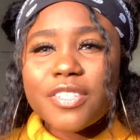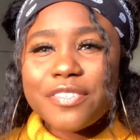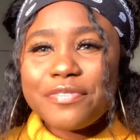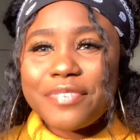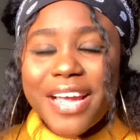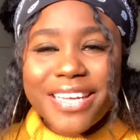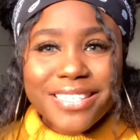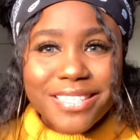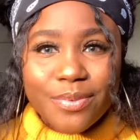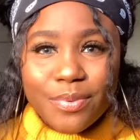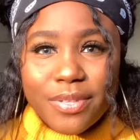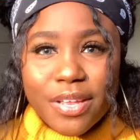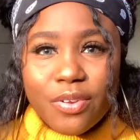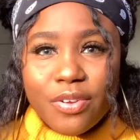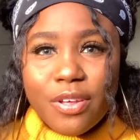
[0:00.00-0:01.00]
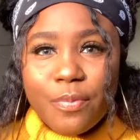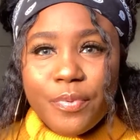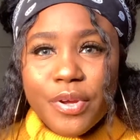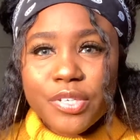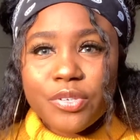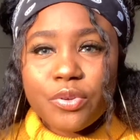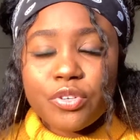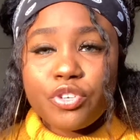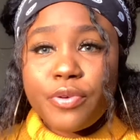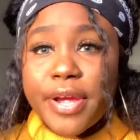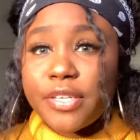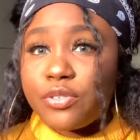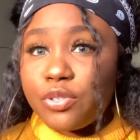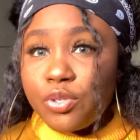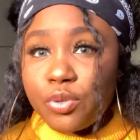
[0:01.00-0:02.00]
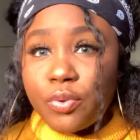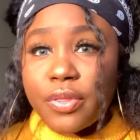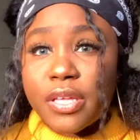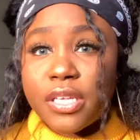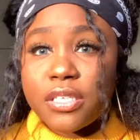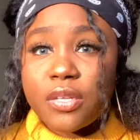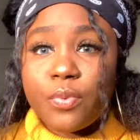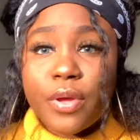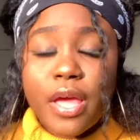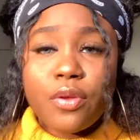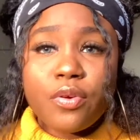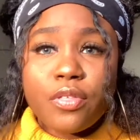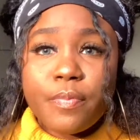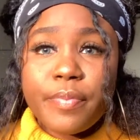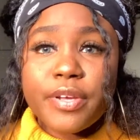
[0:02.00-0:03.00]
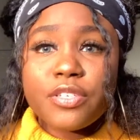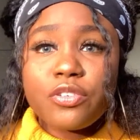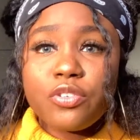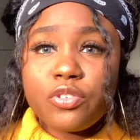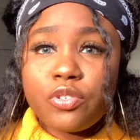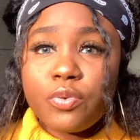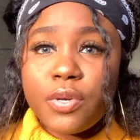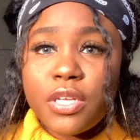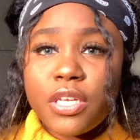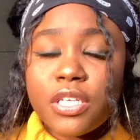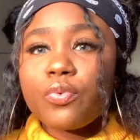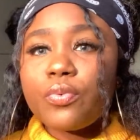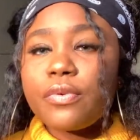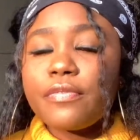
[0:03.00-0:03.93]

fighting with another person, or trying to do things the way another person is doing it.